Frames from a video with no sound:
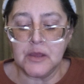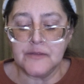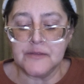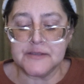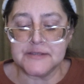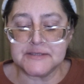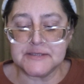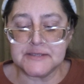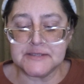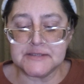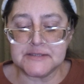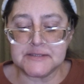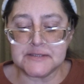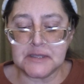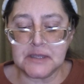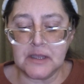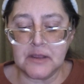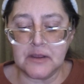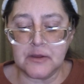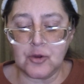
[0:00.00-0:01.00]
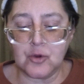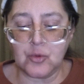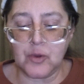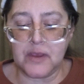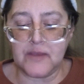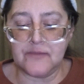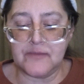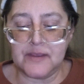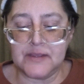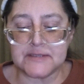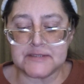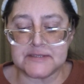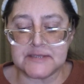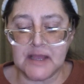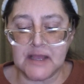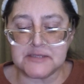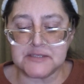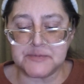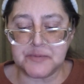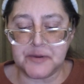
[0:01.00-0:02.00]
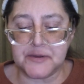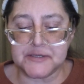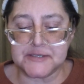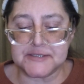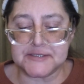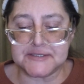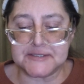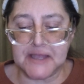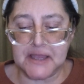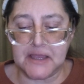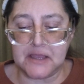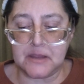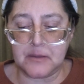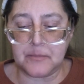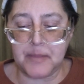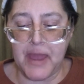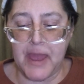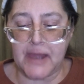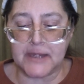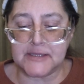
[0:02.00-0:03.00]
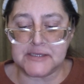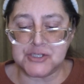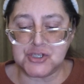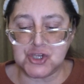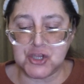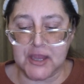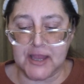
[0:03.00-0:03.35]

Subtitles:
This is the gravy and Salisbury steak patties.